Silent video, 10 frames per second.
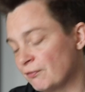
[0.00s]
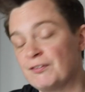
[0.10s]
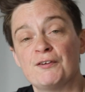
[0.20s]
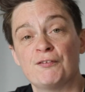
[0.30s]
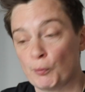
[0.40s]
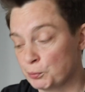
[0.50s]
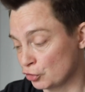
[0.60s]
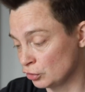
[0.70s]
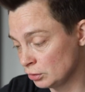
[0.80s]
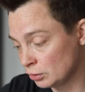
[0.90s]
fifth
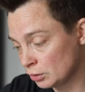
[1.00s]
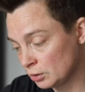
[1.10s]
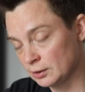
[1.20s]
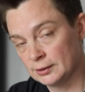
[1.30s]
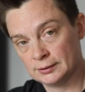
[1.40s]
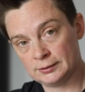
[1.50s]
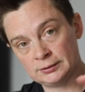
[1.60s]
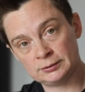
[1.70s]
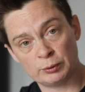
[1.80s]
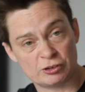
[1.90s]
option,
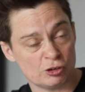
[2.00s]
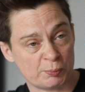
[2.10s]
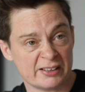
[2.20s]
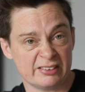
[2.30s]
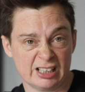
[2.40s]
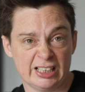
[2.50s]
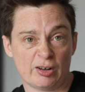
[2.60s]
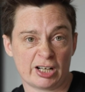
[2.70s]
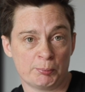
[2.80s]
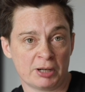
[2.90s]
which is basically
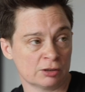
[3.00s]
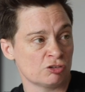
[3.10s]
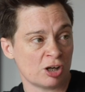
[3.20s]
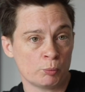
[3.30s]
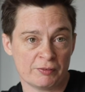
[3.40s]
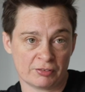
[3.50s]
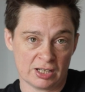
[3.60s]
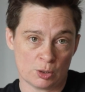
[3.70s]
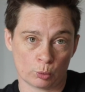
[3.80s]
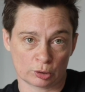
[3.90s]
like a plunger with
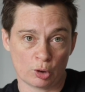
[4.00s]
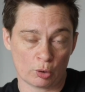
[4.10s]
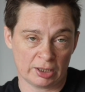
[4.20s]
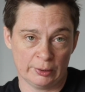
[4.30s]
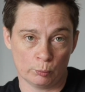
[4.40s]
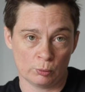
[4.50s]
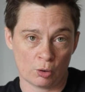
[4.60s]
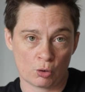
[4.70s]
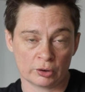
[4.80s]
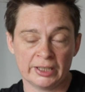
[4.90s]
the quad lock little
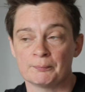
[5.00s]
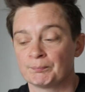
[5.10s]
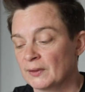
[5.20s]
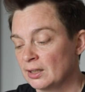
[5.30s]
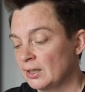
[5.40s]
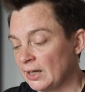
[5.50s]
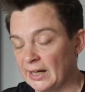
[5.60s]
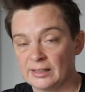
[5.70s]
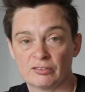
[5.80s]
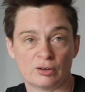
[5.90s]
lock on it.
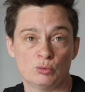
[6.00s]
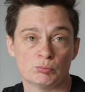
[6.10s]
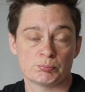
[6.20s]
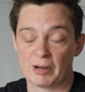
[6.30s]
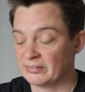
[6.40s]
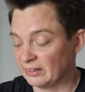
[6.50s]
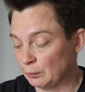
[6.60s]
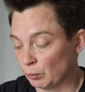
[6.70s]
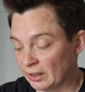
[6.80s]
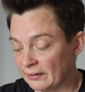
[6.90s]
And so
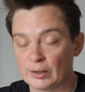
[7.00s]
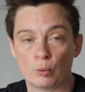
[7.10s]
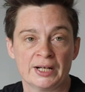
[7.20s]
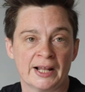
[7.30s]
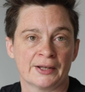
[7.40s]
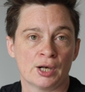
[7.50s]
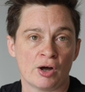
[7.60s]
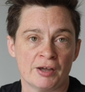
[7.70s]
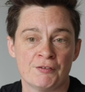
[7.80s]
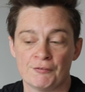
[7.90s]
basically what they're calling that the
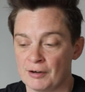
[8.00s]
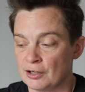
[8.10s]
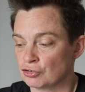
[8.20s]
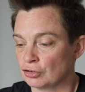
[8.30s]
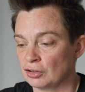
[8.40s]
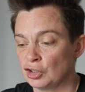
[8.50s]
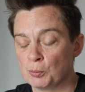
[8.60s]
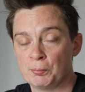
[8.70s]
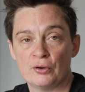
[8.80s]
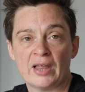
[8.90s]
life version, and you
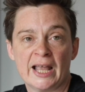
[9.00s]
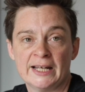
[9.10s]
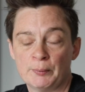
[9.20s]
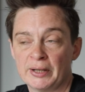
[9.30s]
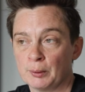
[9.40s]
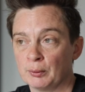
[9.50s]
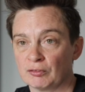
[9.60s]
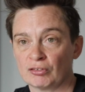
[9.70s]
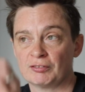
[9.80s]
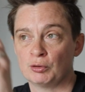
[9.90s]
can put that anywhere you
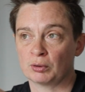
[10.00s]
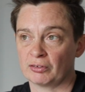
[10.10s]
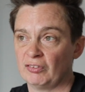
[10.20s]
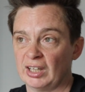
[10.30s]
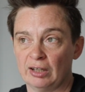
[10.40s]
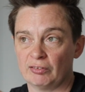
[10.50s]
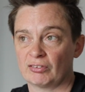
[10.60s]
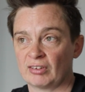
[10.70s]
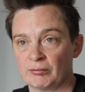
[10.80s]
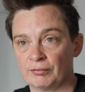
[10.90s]
want. So if you want to stick it to
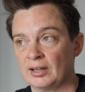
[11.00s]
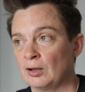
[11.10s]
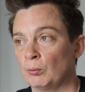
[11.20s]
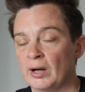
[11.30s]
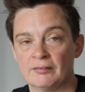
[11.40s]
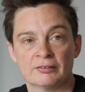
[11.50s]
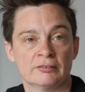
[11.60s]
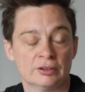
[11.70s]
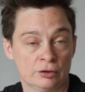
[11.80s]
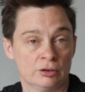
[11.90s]
something or
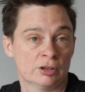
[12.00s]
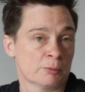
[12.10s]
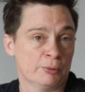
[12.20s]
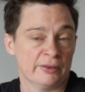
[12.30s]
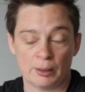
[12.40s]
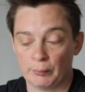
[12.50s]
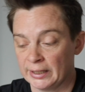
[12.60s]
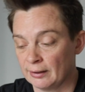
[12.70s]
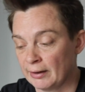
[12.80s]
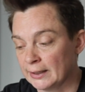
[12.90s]
whatever, you can put that
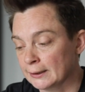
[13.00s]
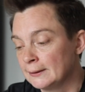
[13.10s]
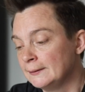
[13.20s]
where you like.